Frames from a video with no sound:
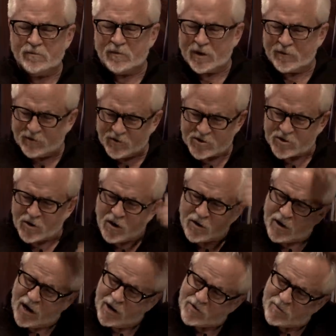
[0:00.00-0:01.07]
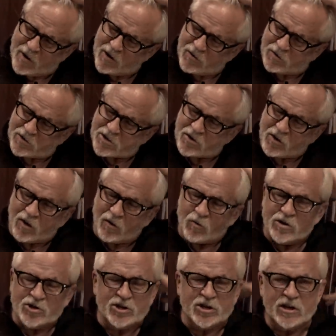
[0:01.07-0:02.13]
my first daughter, Heather, my oldest girl,
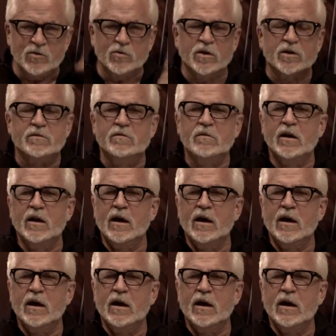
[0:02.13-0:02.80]
when she would